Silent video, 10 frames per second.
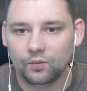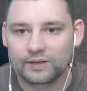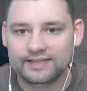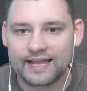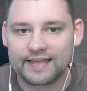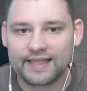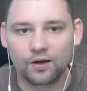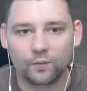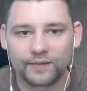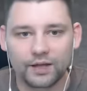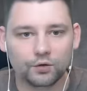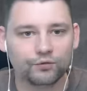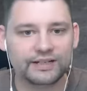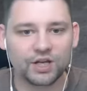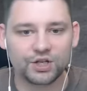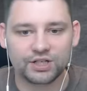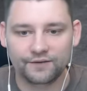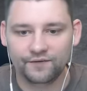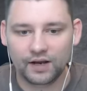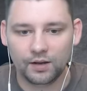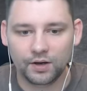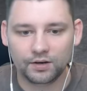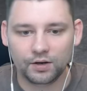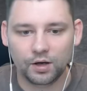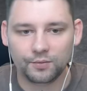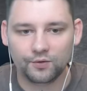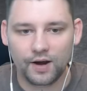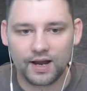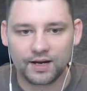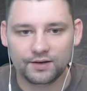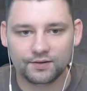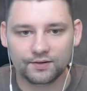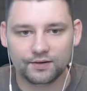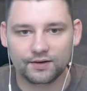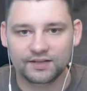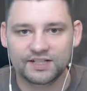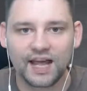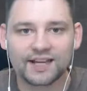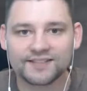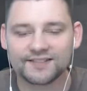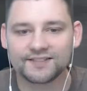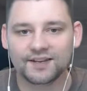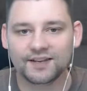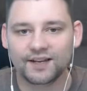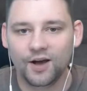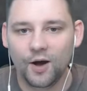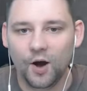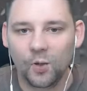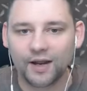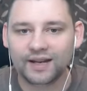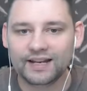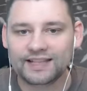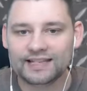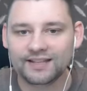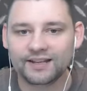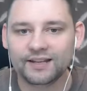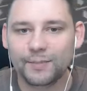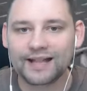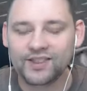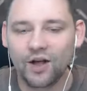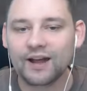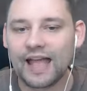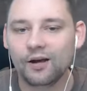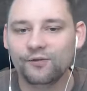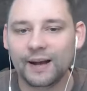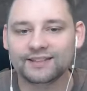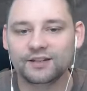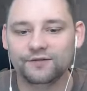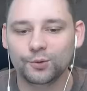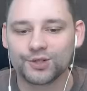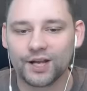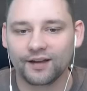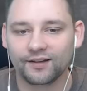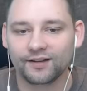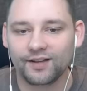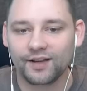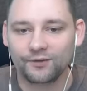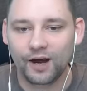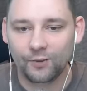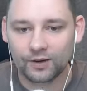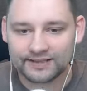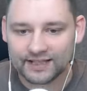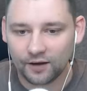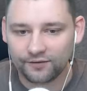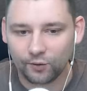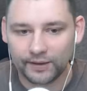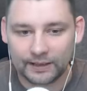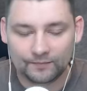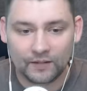We're setting that up then. The research and development upgrade. Yes. Oh my God, it's like the Mad Duck out of Back to the Future. Right, what's he got for me?